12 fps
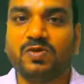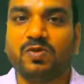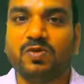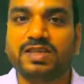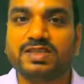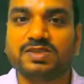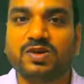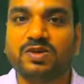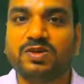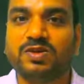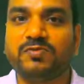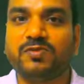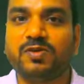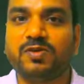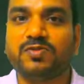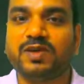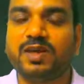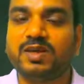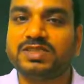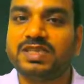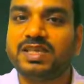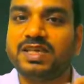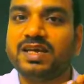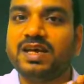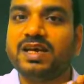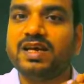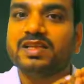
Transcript: What is non-uniform velocity?